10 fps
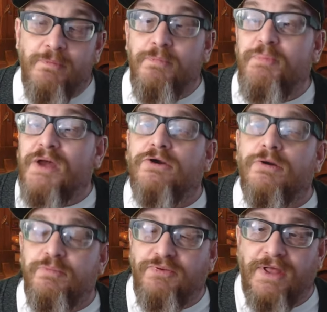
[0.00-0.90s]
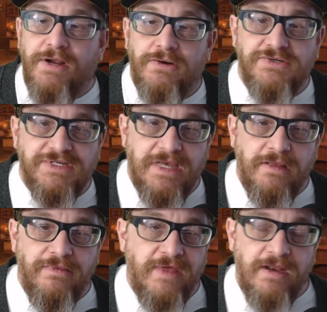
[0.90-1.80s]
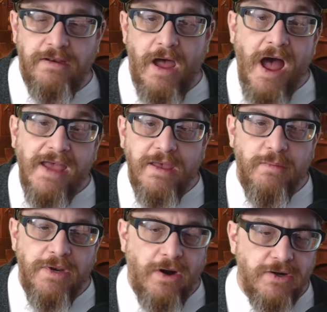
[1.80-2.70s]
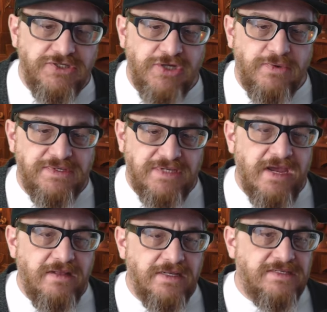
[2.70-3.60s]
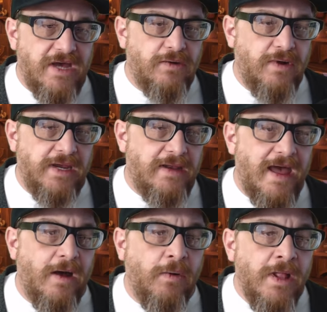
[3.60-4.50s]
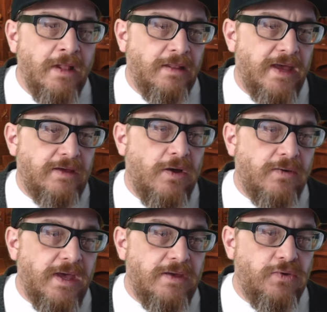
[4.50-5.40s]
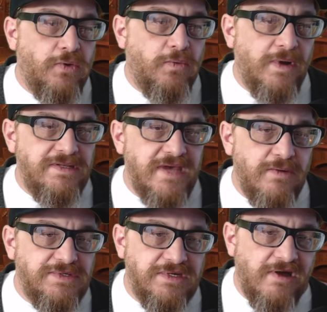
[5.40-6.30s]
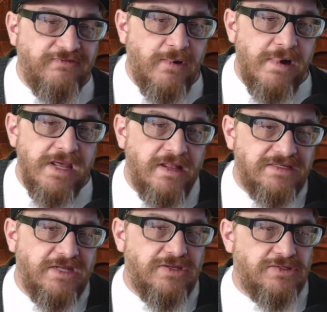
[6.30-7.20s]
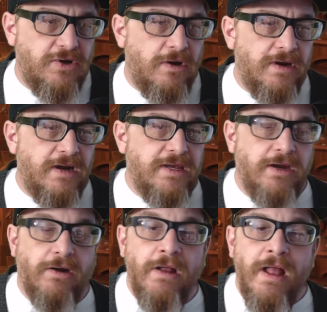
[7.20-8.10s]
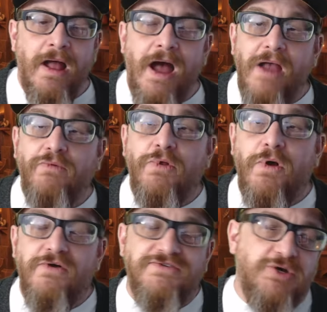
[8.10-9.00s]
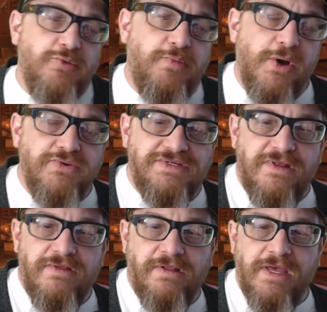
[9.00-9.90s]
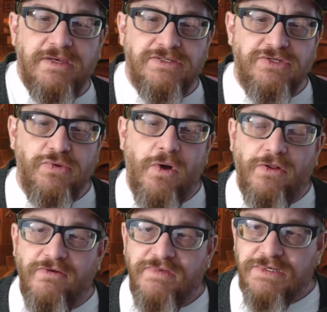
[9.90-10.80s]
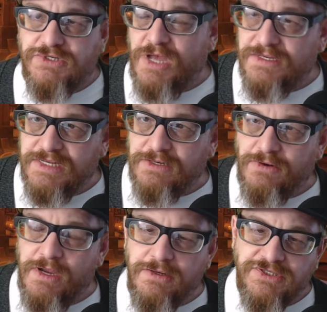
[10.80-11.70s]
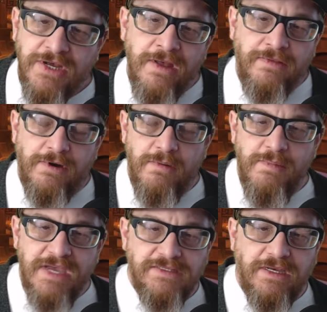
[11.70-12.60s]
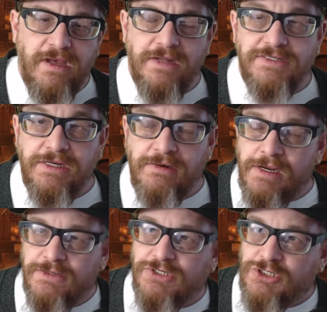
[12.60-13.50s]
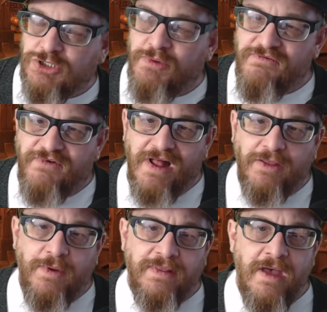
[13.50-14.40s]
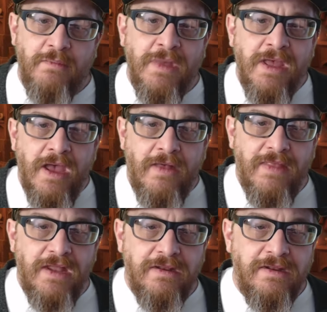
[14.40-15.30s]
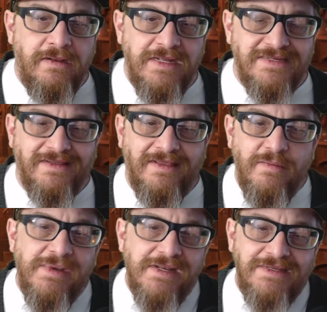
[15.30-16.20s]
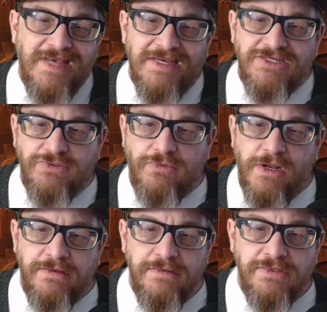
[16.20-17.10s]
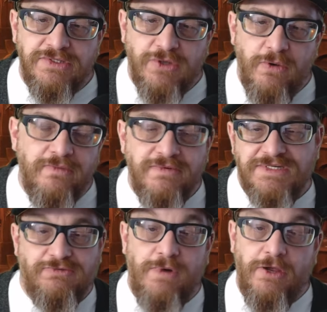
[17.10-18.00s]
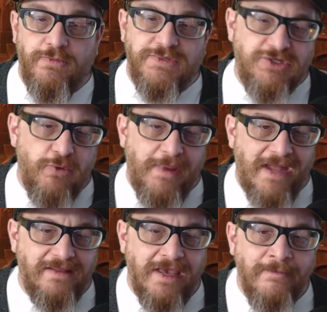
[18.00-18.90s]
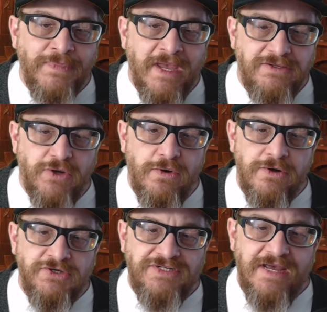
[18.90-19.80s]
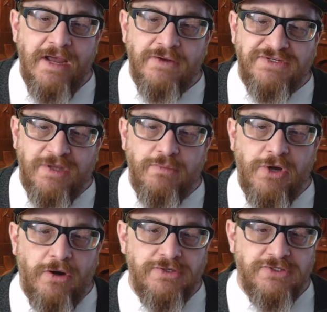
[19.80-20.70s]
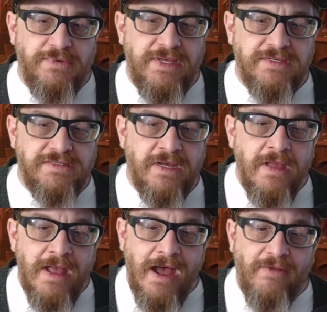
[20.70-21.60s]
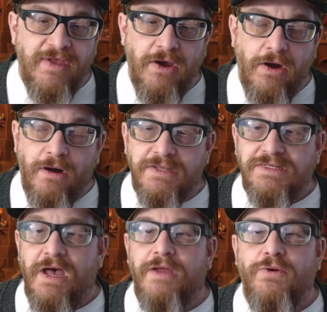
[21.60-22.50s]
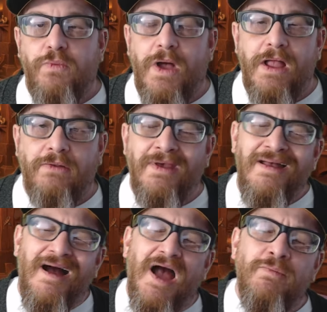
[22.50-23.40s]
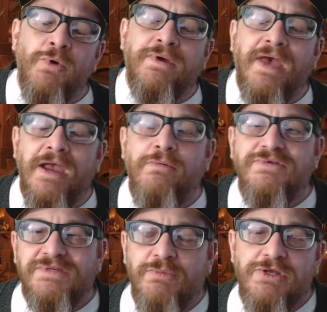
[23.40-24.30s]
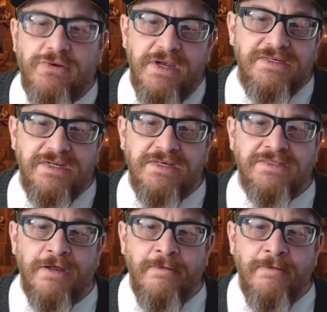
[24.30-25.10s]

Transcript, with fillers: better players than I am in Hearthstone saying this out right now. Like, okay, cool. One day was enough already. Let's get this card out of here. I will also post the links to all of these content creators. They're amazing content creators and you should be following them. And then needs a limited test run so realm so badly. I don't understand how some cards are released, how they are. It's kind of wild. I'm okay with some of the craziness.